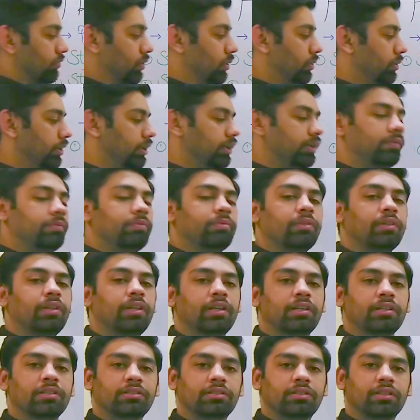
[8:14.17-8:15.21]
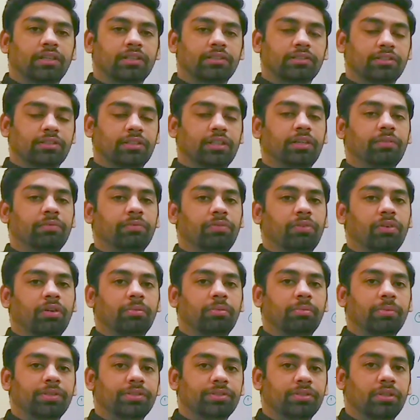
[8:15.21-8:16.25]
Okay, there is extreme
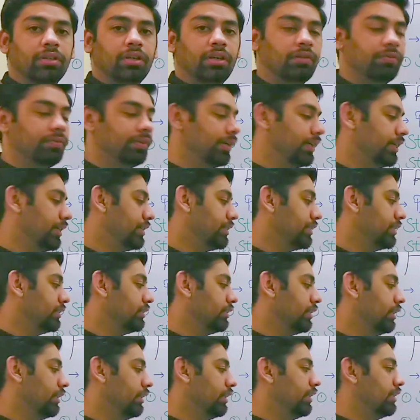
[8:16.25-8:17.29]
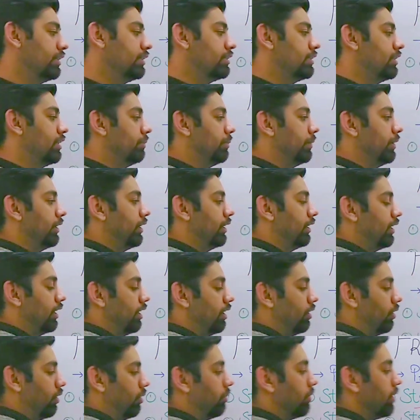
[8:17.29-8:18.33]
formation of adhesions and there is limited
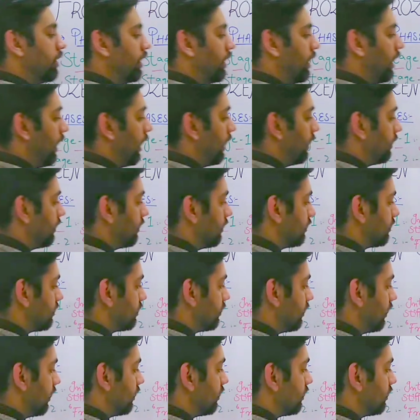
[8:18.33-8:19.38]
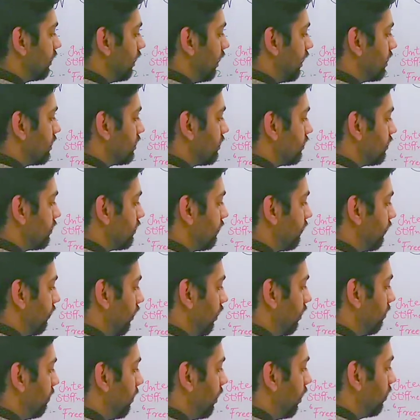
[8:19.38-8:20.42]
arm, and this stage lasts for
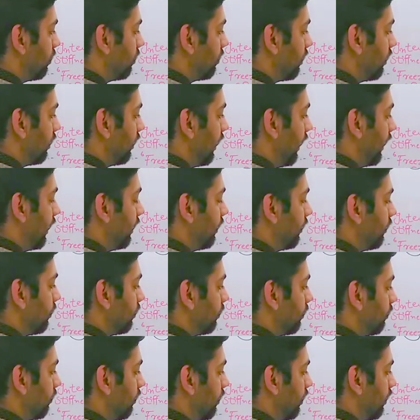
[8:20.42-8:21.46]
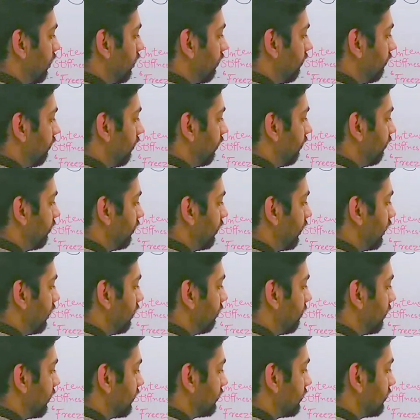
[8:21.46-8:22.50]
about 9 to
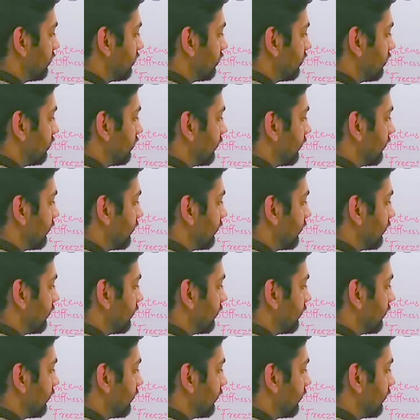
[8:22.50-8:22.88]
15 months.